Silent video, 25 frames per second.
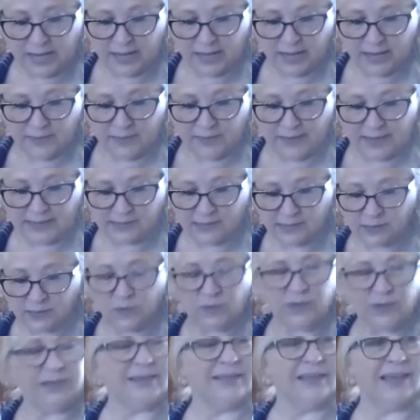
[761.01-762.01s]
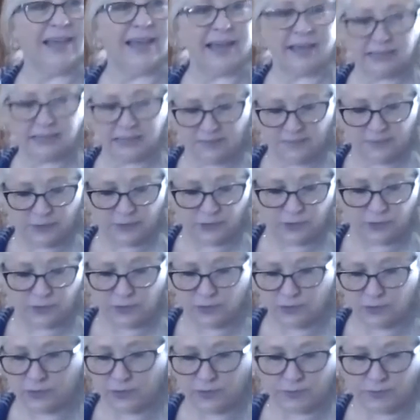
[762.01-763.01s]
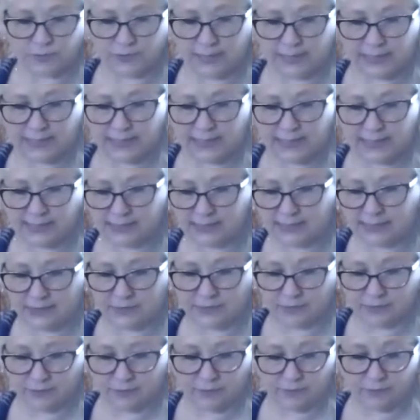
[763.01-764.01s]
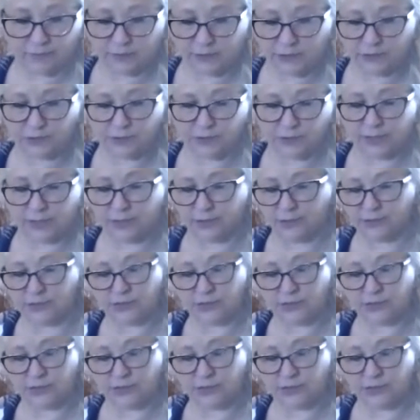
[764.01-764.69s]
And that's going to last for 2 to 3 days in the refrigerator.